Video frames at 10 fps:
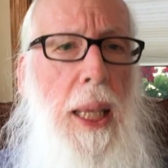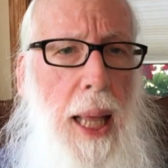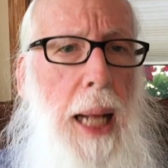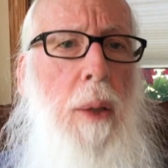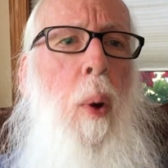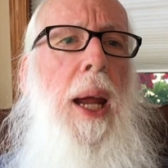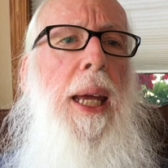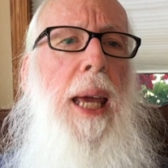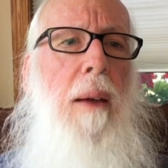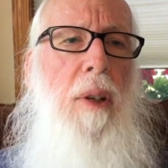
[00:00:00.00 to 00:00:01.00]
That's why
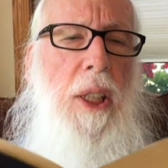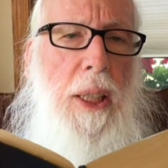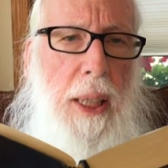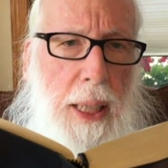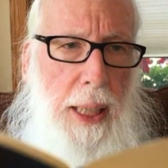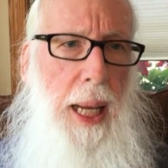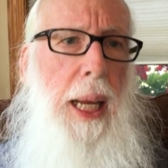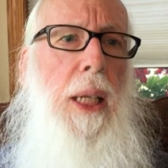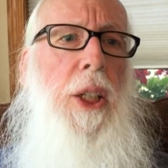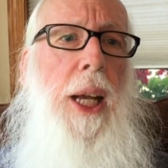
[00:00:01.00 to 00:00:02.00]
he gave us the
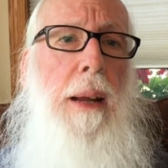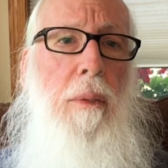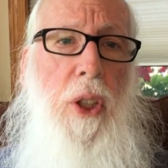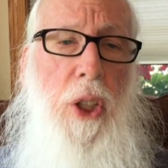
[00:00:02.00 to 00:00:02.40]
King James